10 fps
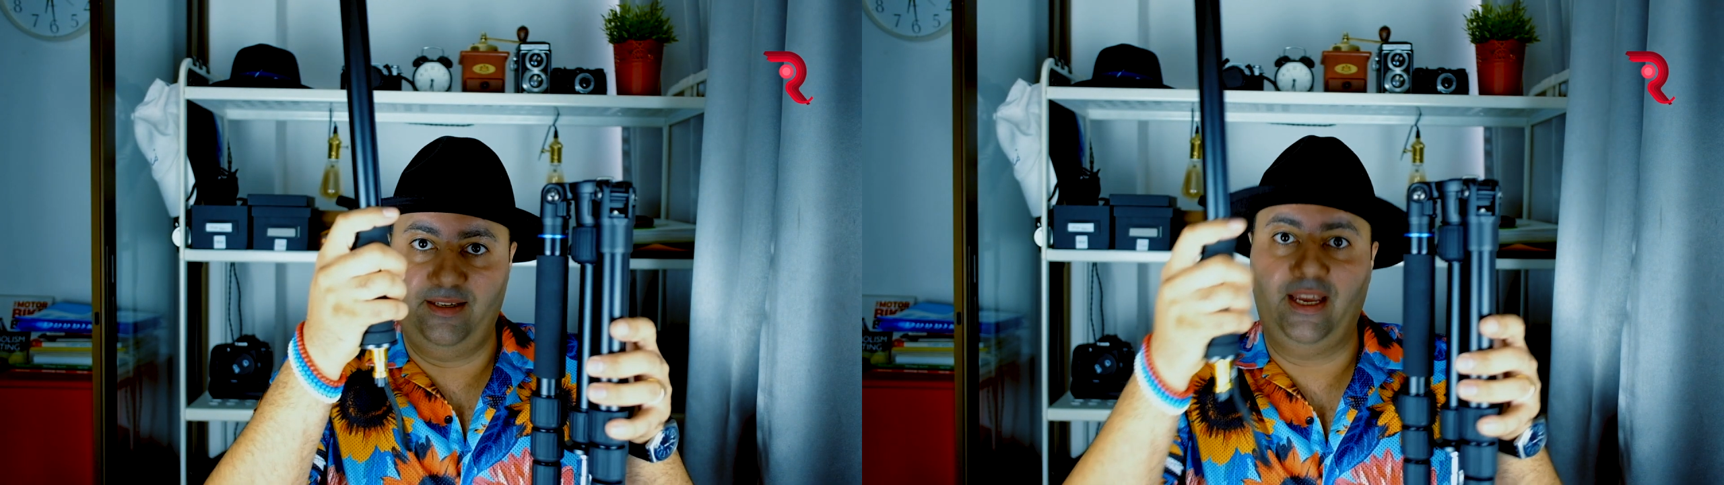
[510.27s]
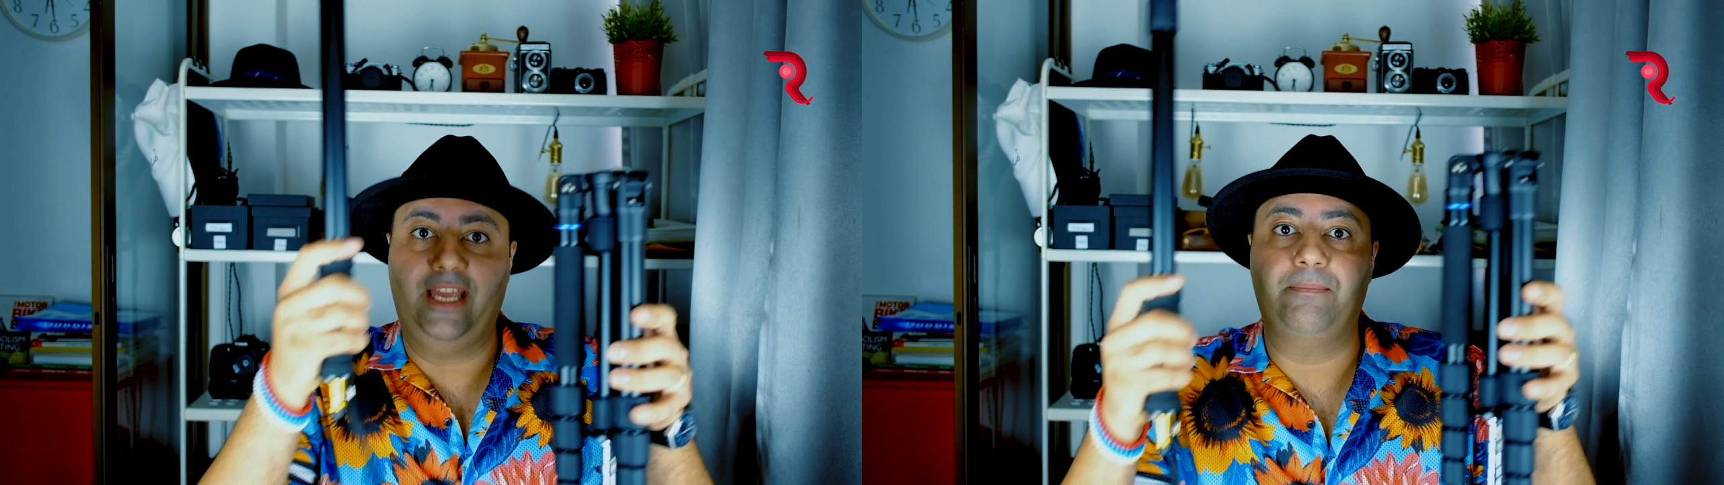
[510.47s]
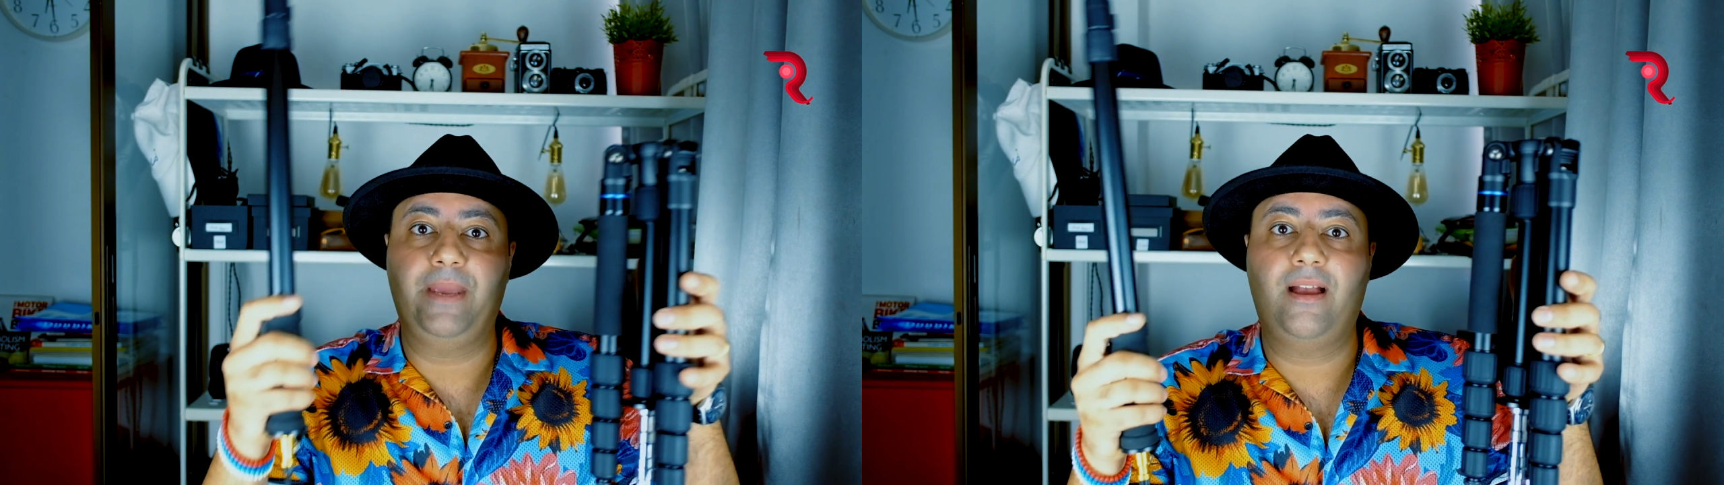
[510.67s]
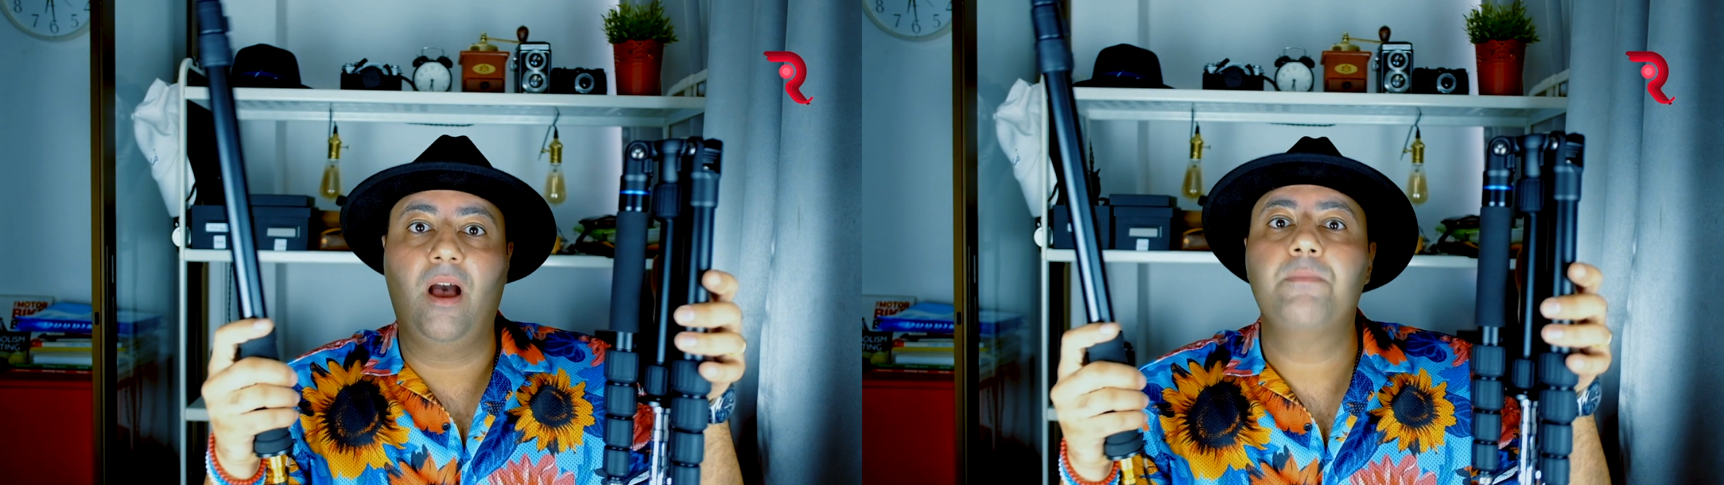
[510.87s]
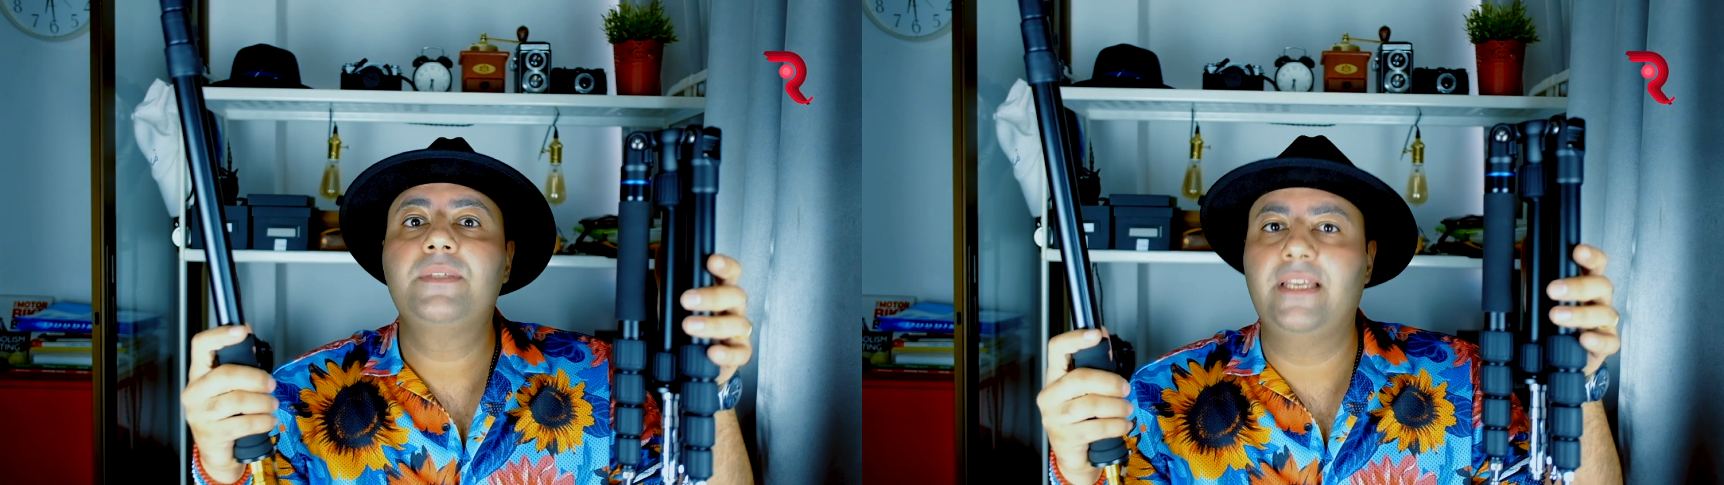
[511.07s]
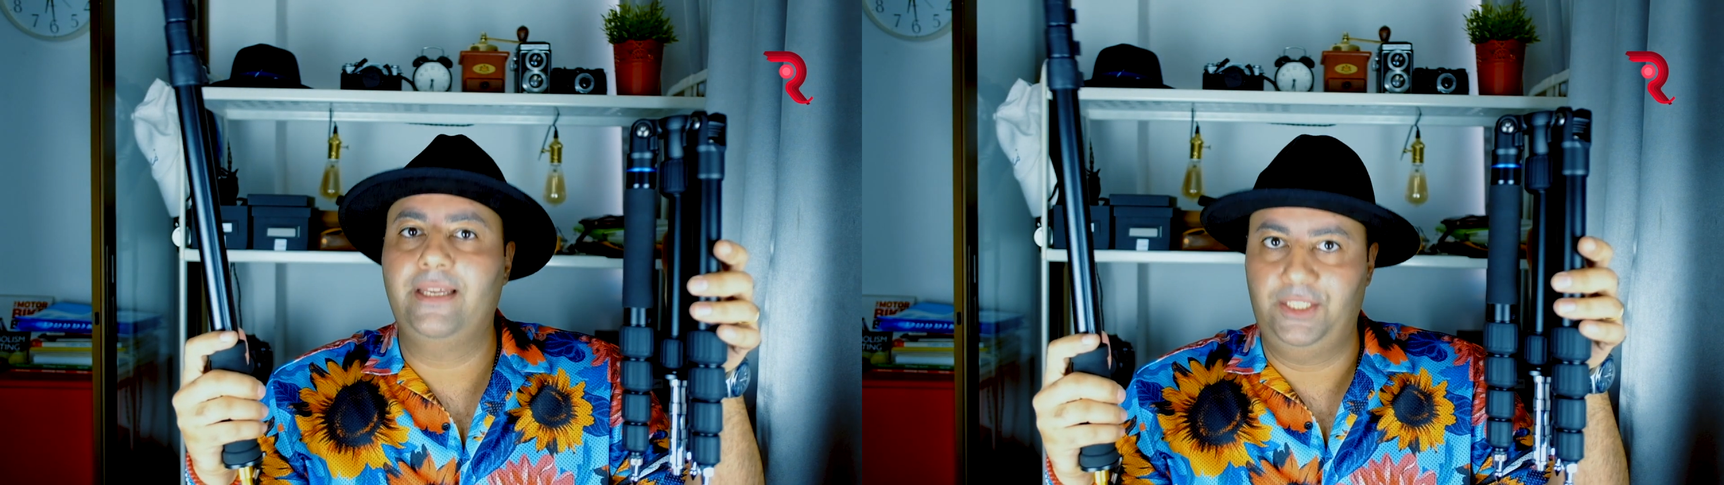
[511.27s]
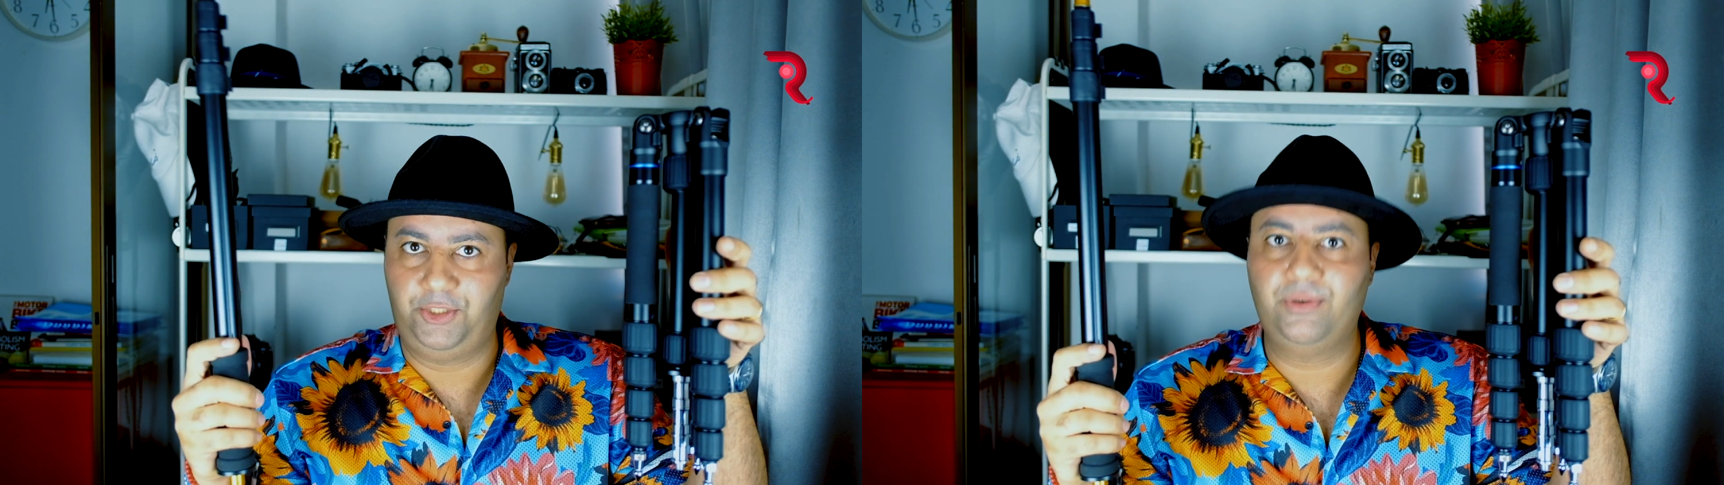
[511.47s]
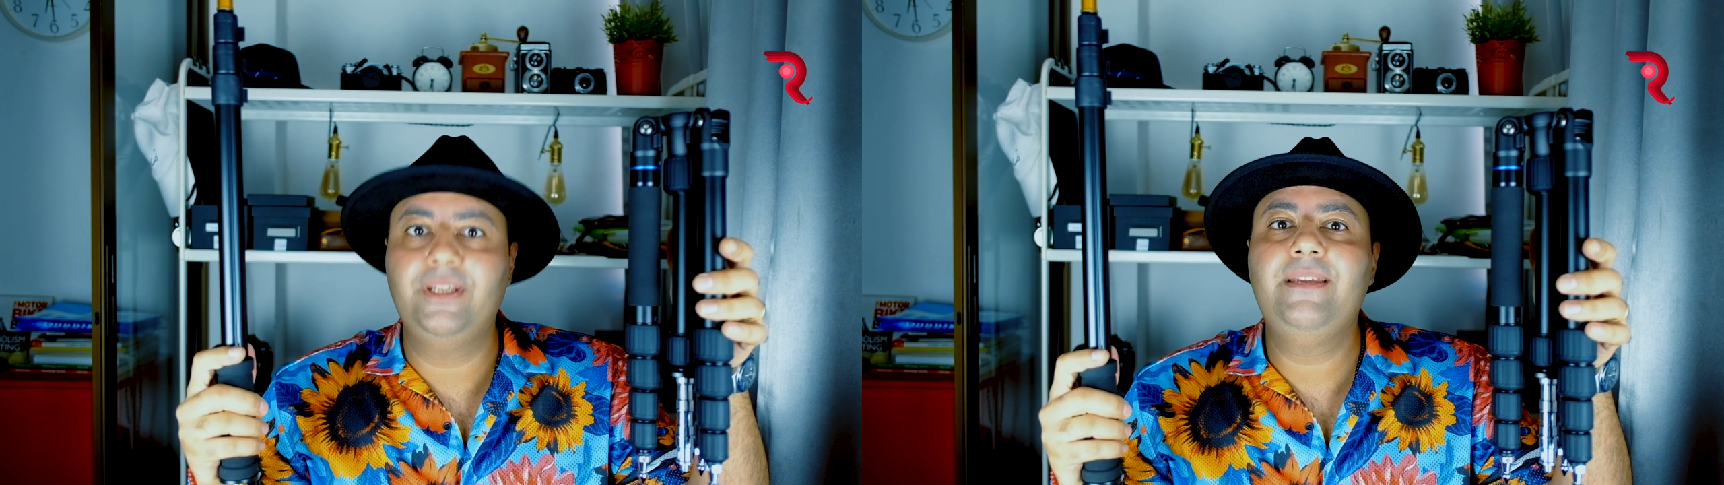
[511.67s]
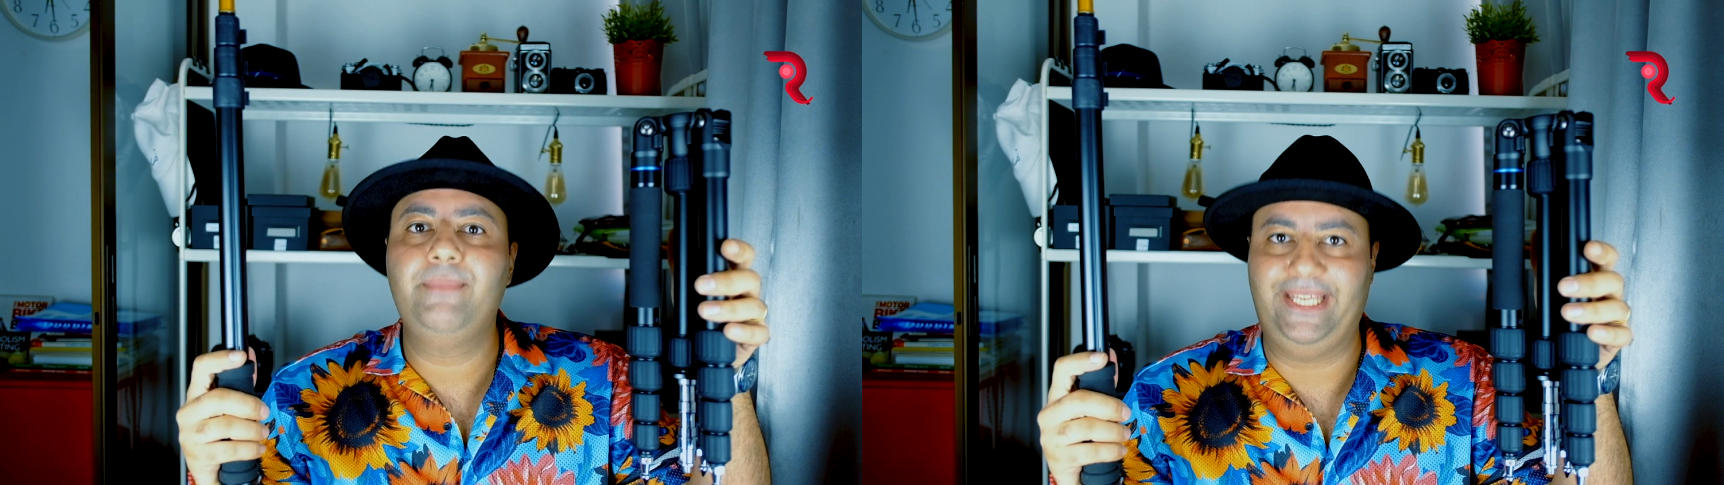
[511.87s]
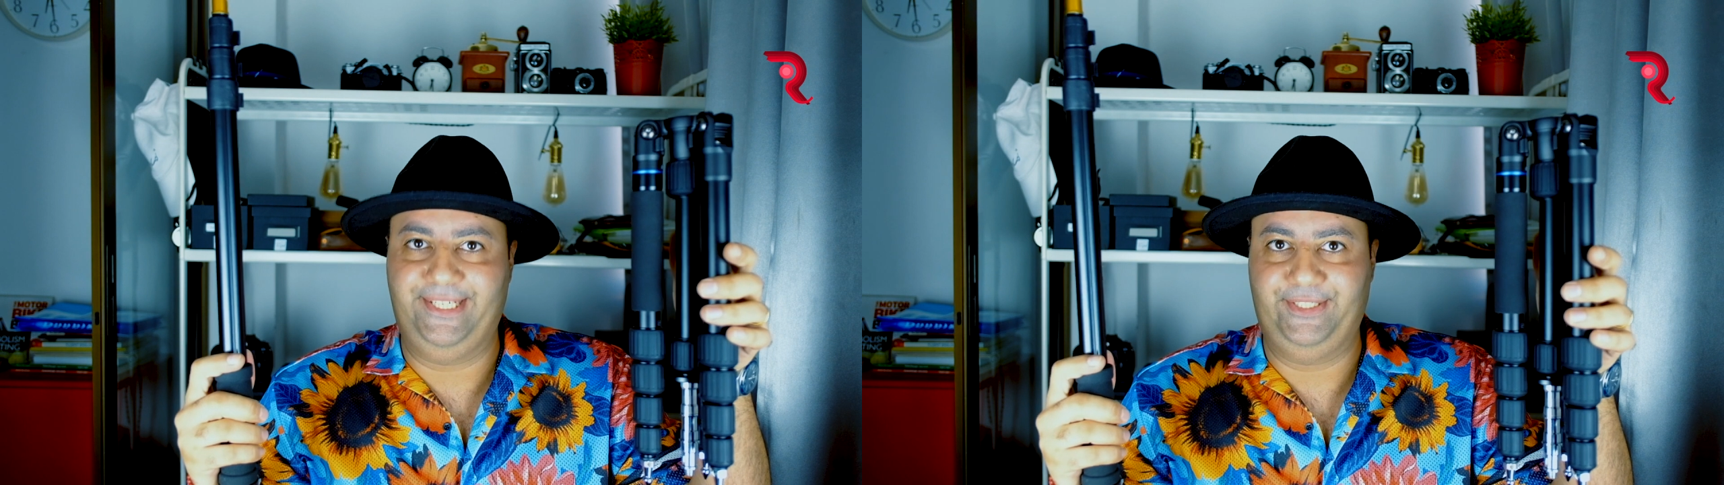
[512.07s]
it becomes 3
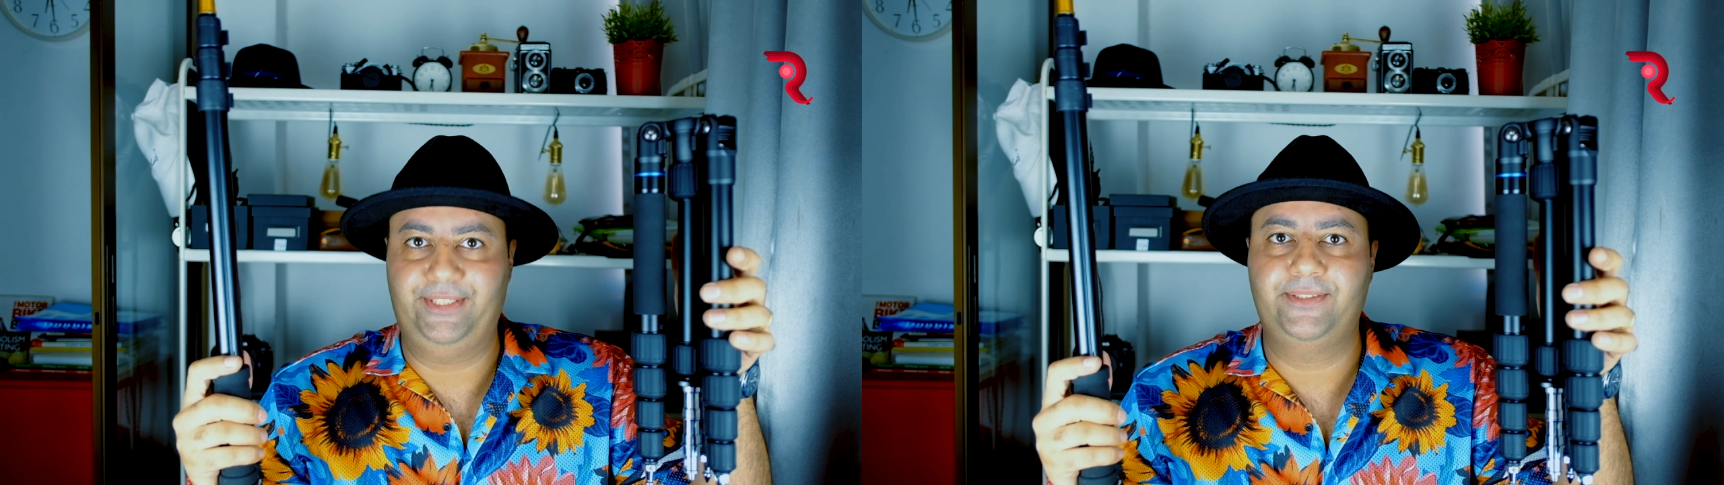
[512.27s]
meter.